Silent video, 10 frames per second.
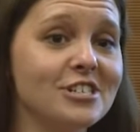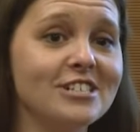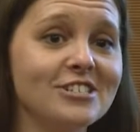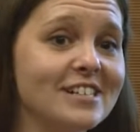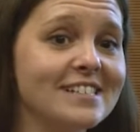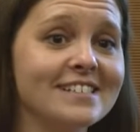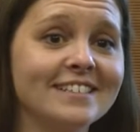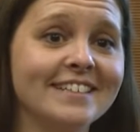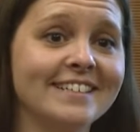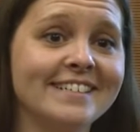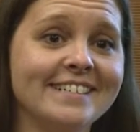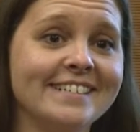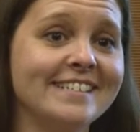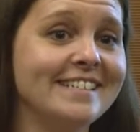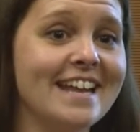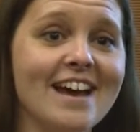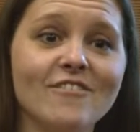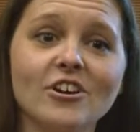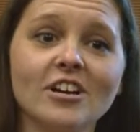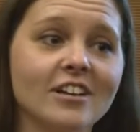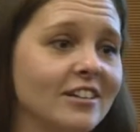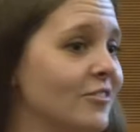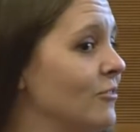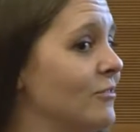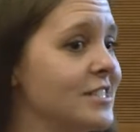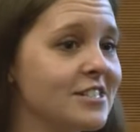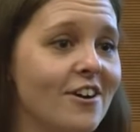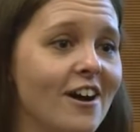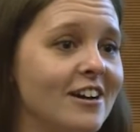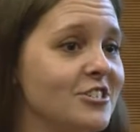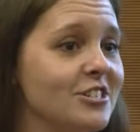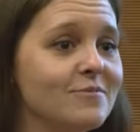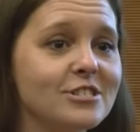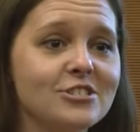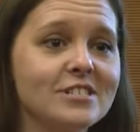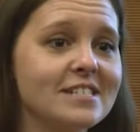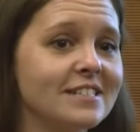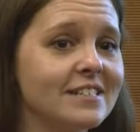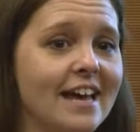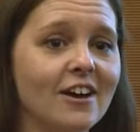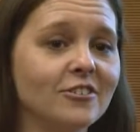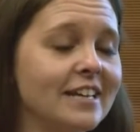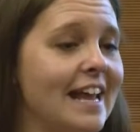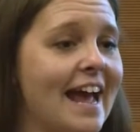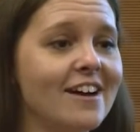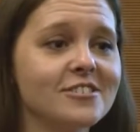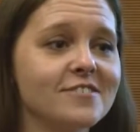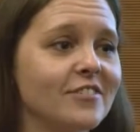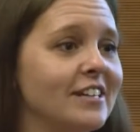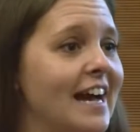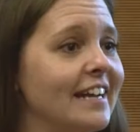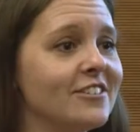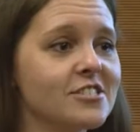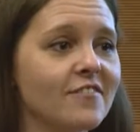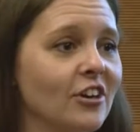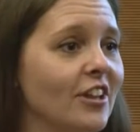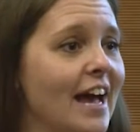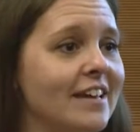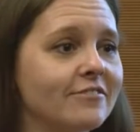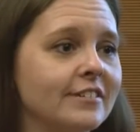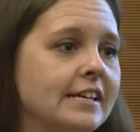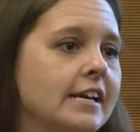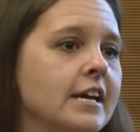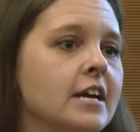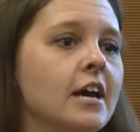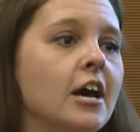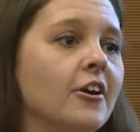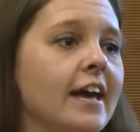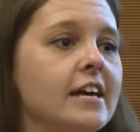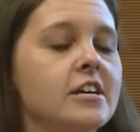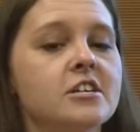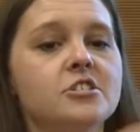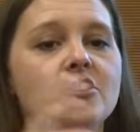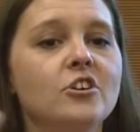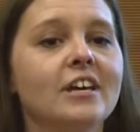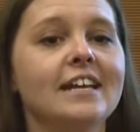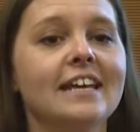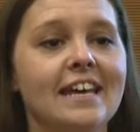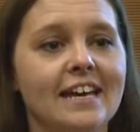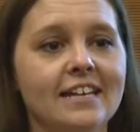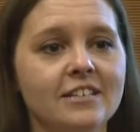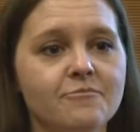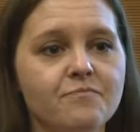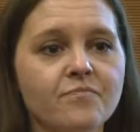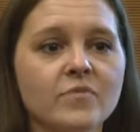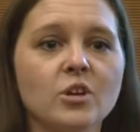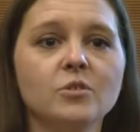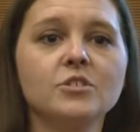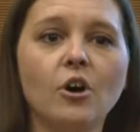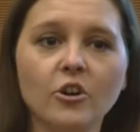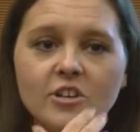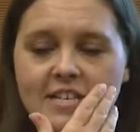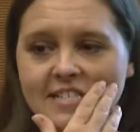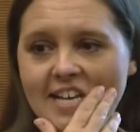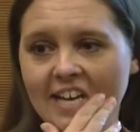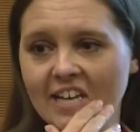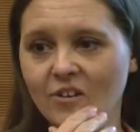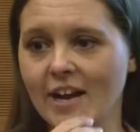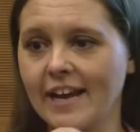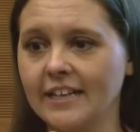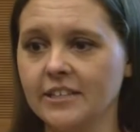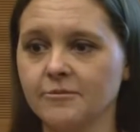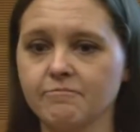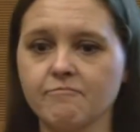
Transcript: She just never was taught. She was just held in a house for nine years of her life. Okay, so you get a kid who's older than second grade